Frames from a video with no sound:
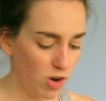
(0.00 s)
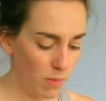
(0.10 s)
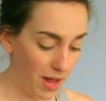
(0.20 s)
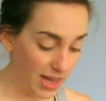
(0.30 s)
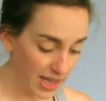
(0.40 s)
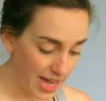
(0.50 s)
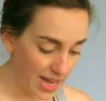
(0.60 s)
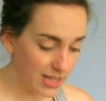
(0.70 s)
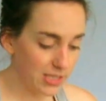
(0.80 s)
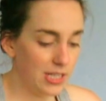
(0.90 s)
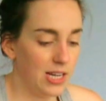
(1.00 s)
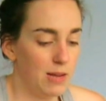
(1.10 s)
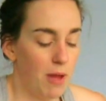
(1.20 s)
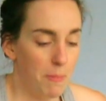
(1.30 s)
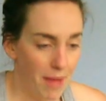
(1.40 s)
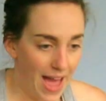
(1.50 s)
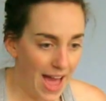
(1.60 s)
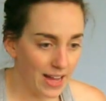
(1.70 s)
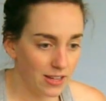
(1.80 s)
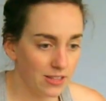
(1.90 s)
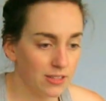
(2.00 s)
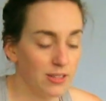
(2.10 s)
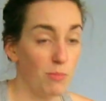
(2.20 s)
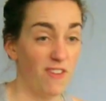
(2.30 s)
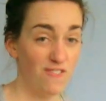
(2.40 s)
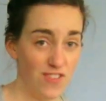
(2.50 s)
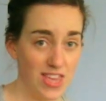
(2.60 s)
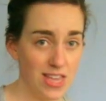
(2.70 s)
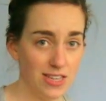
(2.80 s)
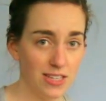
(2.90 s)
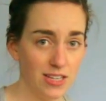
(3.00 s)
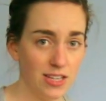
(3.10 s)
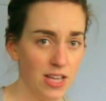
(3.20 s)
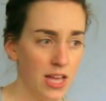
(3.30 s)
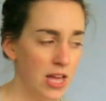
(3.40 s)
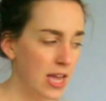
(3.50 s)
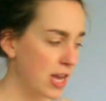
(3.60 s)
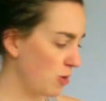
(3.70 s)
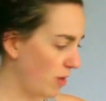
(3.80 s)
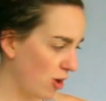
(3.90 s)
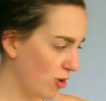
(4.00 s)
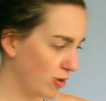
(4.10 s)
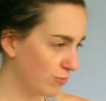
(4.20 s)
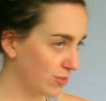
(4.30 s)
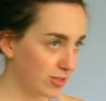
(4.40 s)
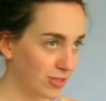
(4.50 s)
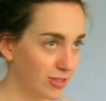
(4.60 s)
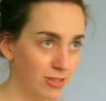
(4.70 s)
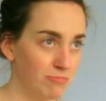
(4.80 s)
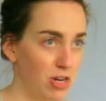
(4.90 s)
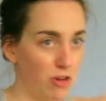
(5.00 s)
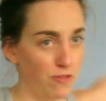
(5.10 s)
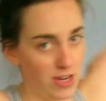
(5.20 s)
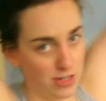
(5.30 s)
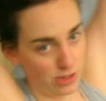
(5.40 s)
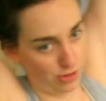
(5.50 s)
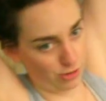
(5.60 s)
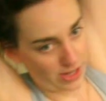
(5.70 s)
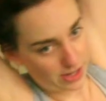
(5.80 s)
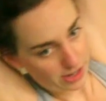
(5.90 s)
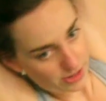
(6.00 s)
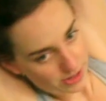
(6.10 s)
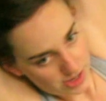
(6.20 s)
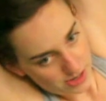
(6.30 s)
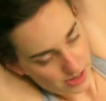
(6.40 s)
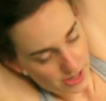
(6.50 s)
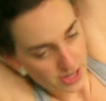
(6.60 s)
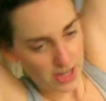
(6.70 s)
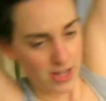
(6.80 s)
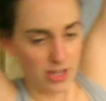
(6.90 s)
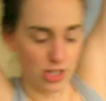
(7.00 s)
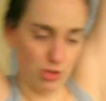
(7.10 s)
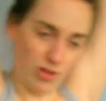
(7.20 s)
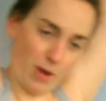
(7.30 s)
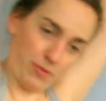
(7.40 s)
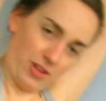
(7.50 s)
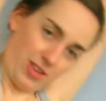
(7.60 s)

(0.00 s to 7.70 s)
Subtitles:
on my legs and my back and my feet. My arms. If you need to, do a couple of